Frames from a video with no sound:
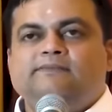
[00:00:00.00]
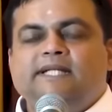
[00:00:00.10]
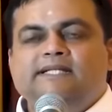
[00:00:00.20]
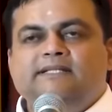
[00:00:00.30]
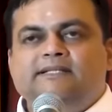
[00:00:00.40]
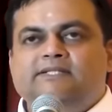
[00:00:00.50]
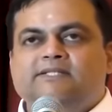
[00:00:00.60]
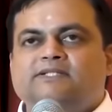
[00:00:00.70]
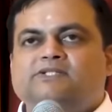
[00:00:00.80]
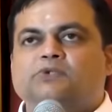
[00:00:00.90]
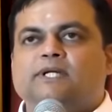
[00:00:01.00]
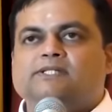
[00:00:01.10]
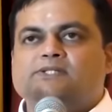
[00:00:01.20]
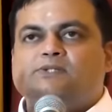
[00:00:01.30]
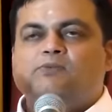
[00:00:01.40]
Then the teachers took
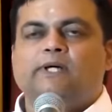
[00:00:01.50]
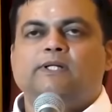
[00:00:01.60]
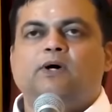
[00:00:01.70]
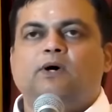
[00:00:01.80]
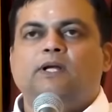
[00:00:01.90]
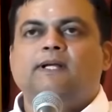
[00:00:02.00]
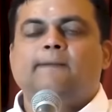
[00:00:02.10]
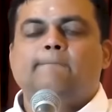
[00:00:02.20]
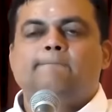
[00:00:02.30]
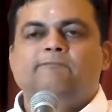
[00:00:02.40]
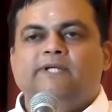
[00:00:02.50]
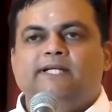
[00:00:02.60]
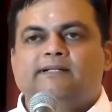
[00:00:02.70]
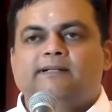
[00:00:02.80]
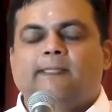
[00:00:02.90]
us to one hall where